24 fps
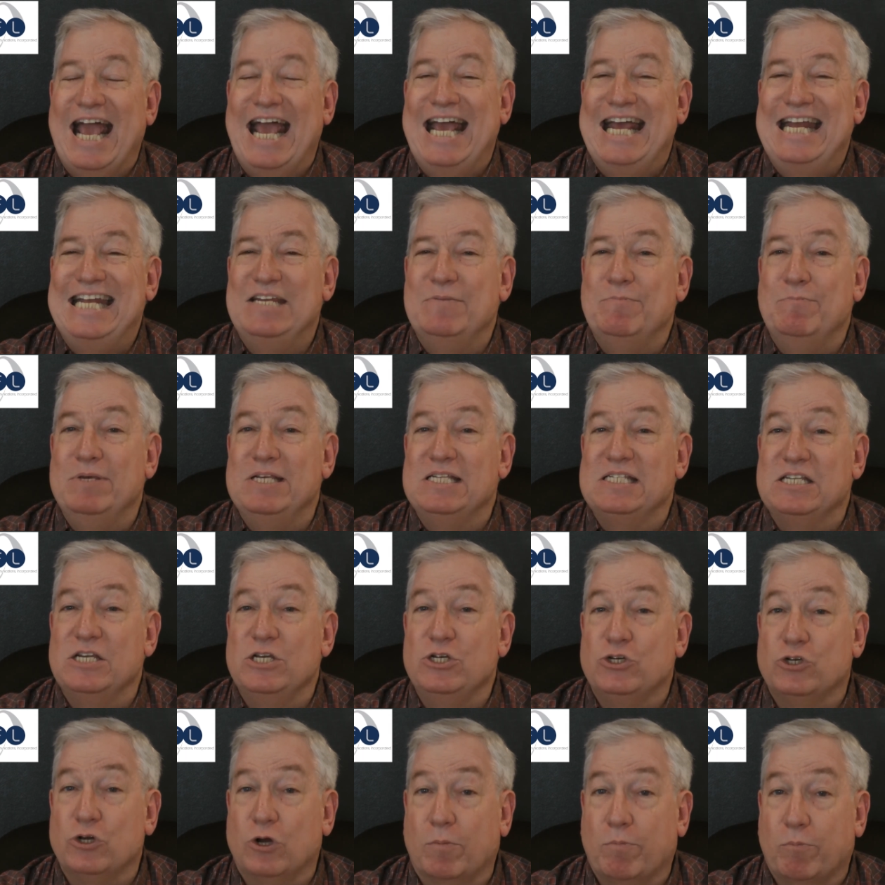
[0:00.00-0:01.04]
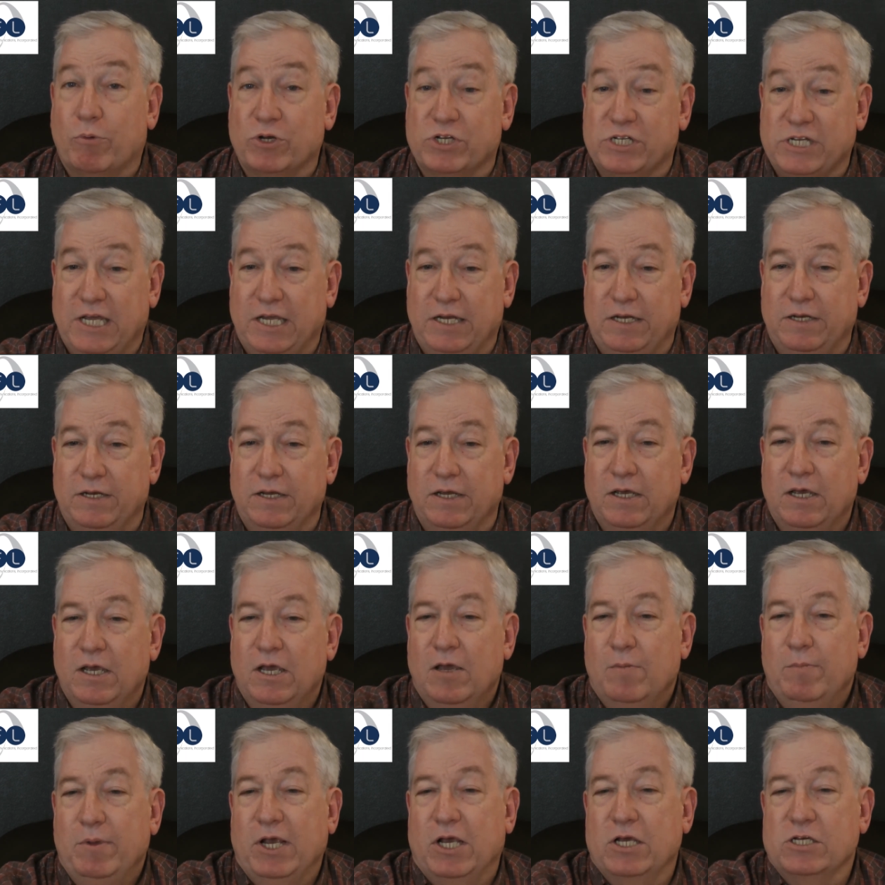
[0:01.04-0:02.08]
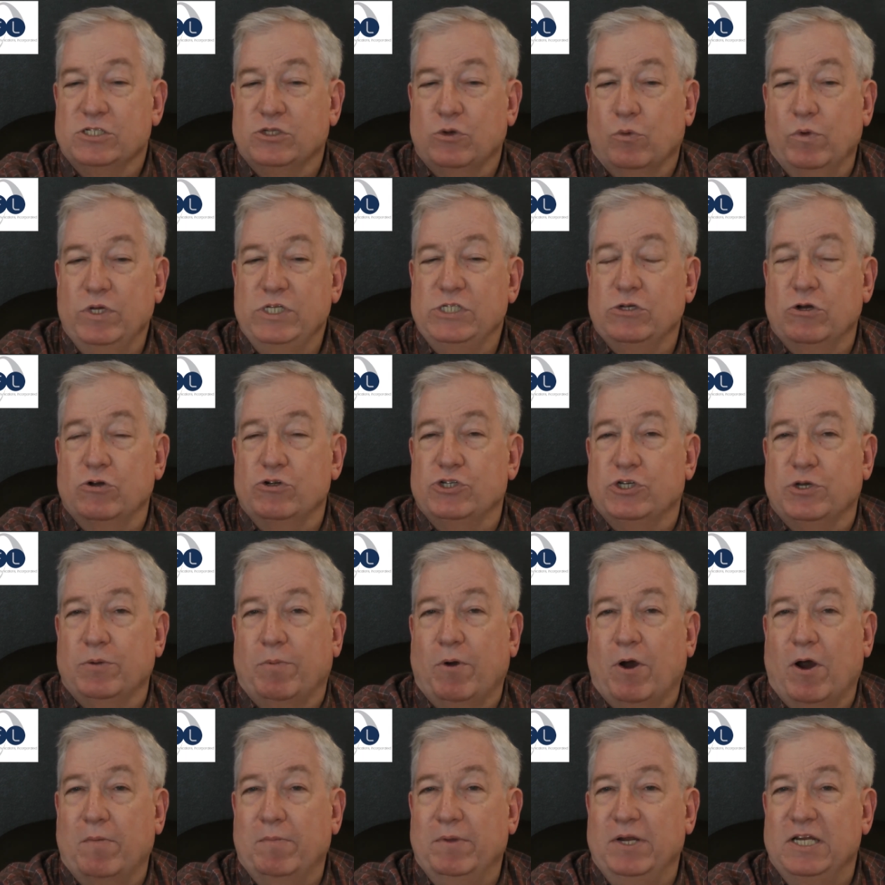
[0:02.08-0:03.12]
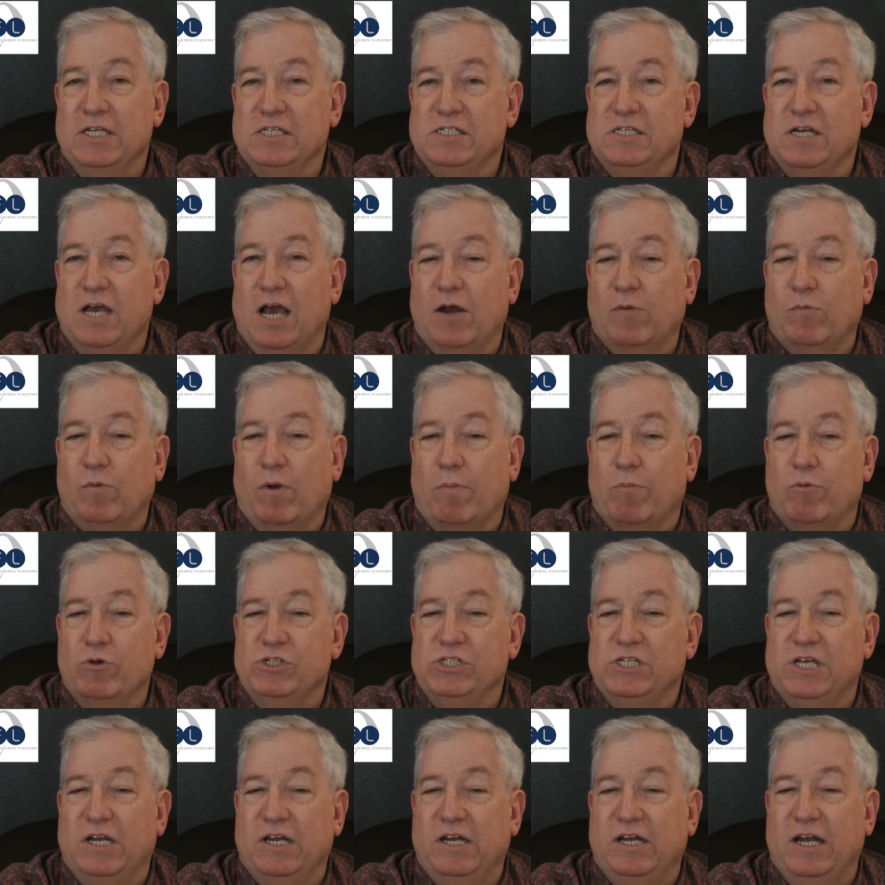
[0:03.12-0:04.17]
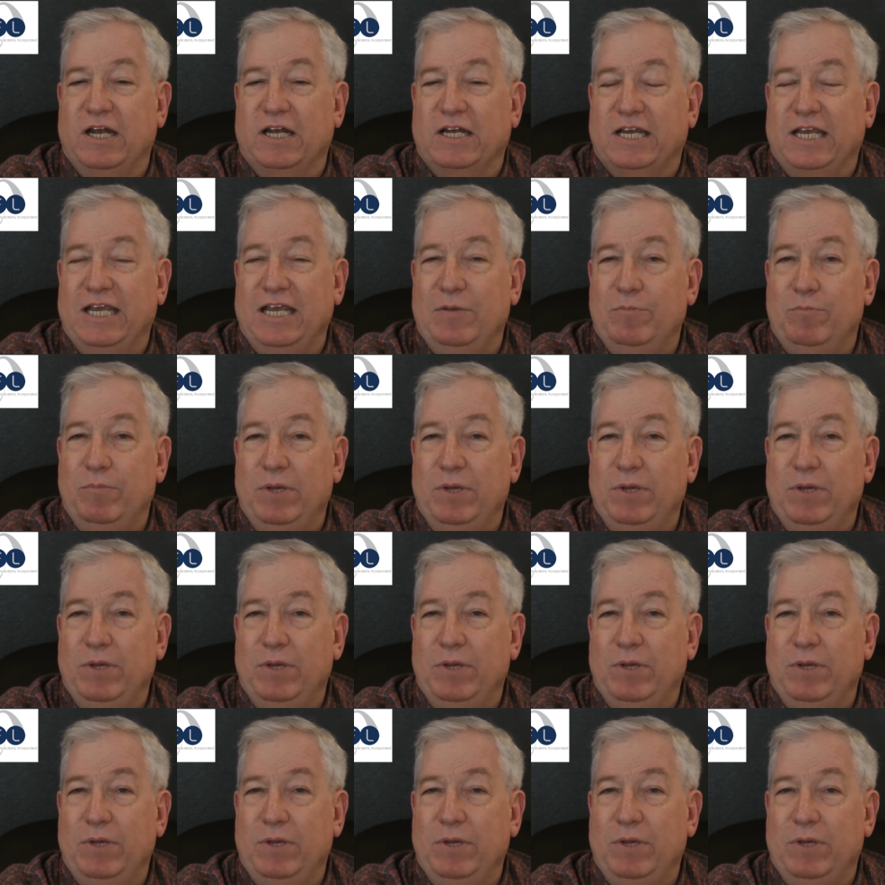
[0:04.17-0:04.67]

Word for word: and misinterpreted because the research department is not represented at key